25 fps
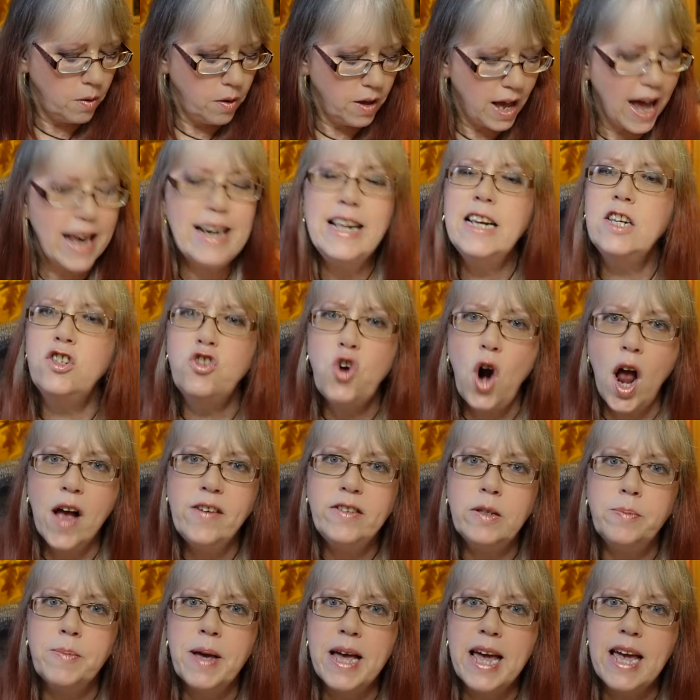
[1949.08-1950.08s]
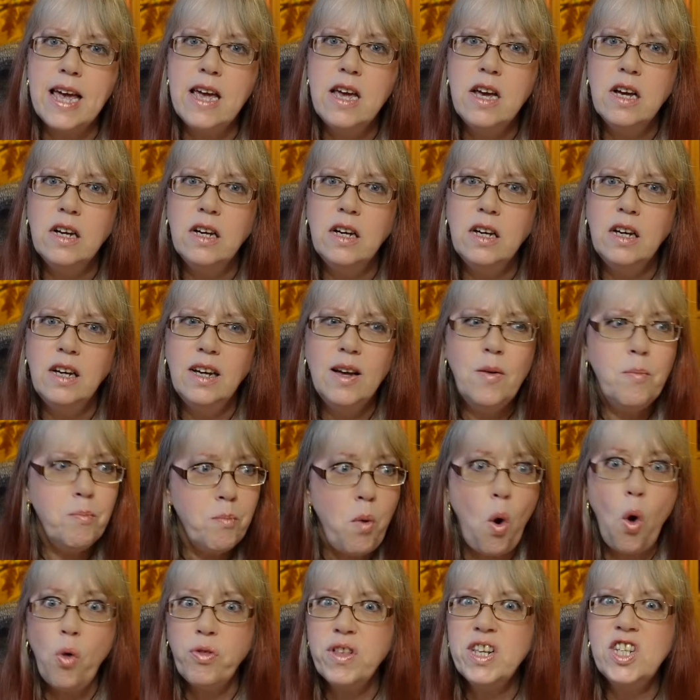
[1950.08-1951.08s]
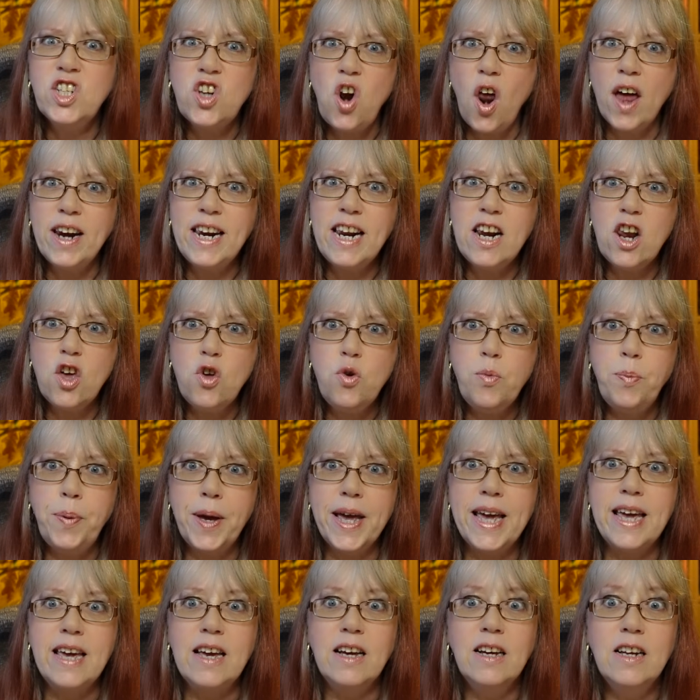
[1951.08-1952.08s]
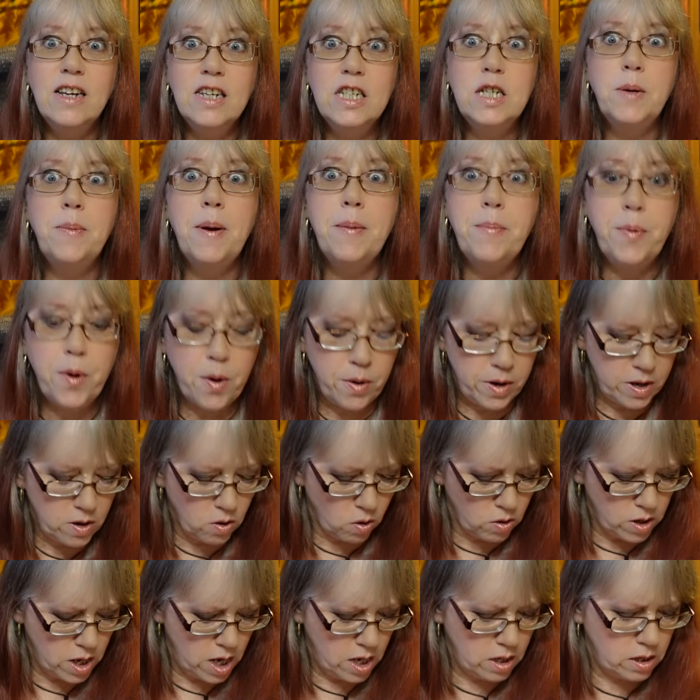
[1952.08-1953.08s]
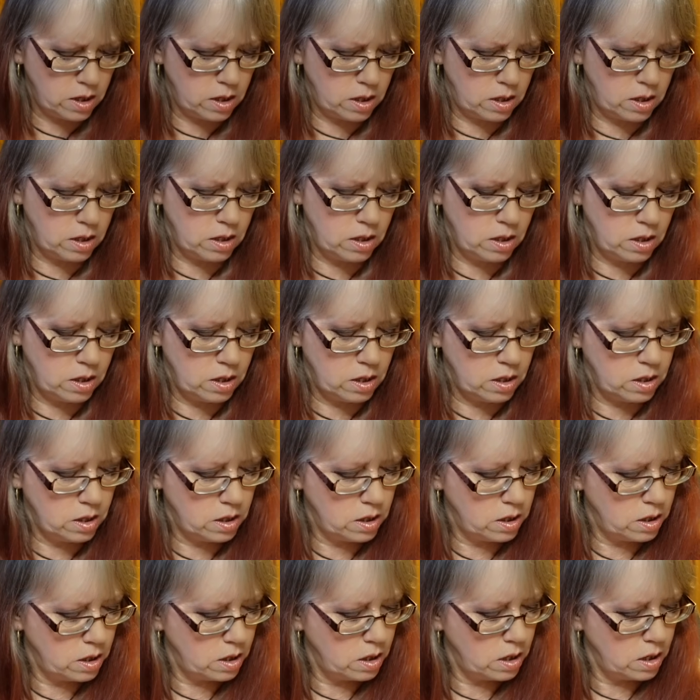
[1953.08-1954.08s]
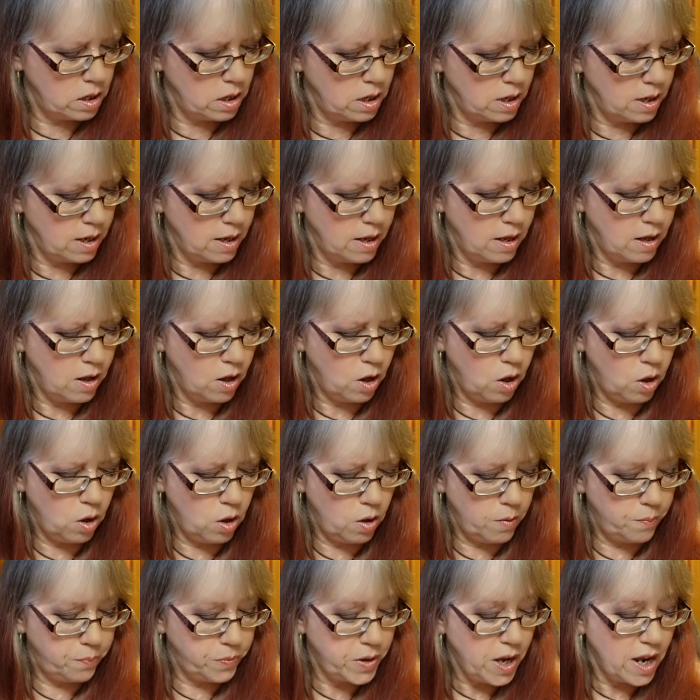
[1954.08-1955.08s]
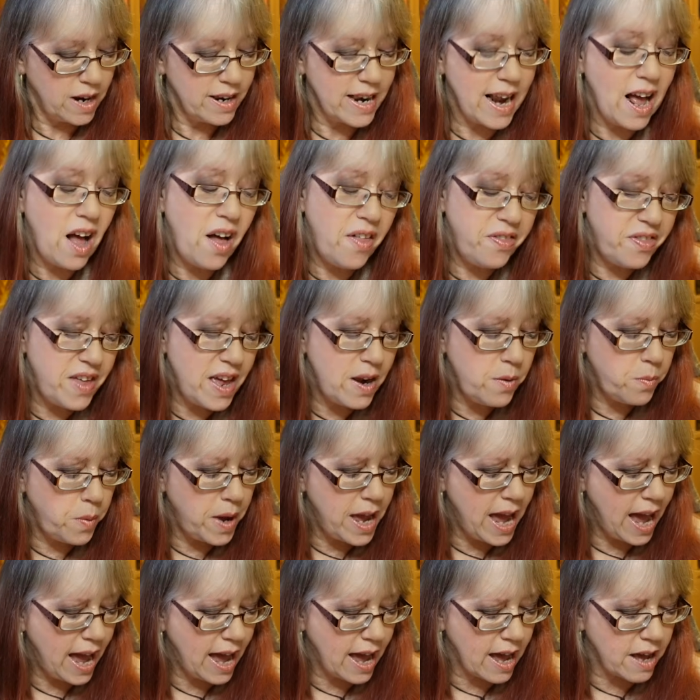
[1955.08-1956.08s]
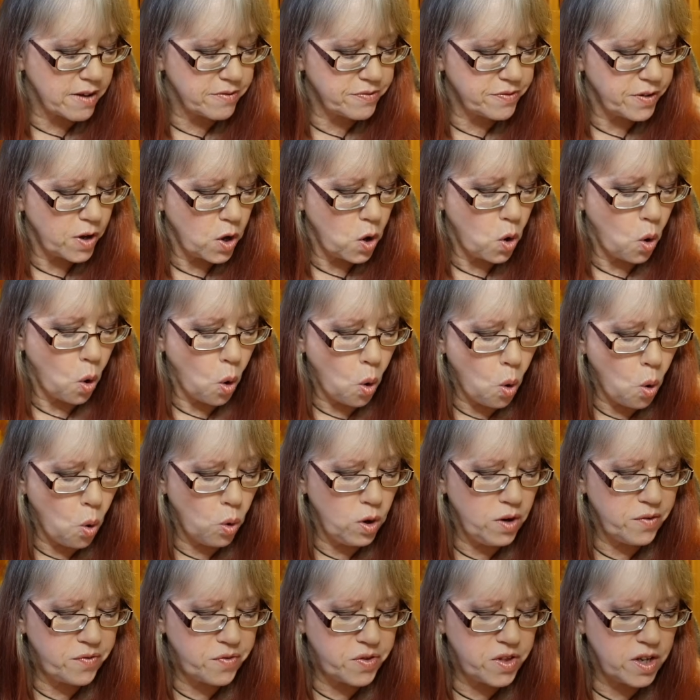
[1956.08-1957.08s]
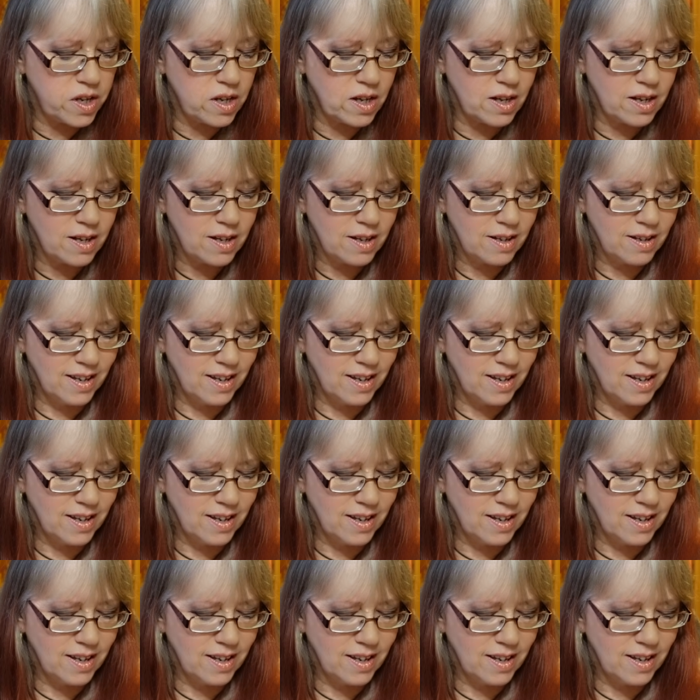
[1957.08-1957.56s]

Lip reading: And it drives me more than slightly loopy, to be brutally honest. Now, and then we have all of the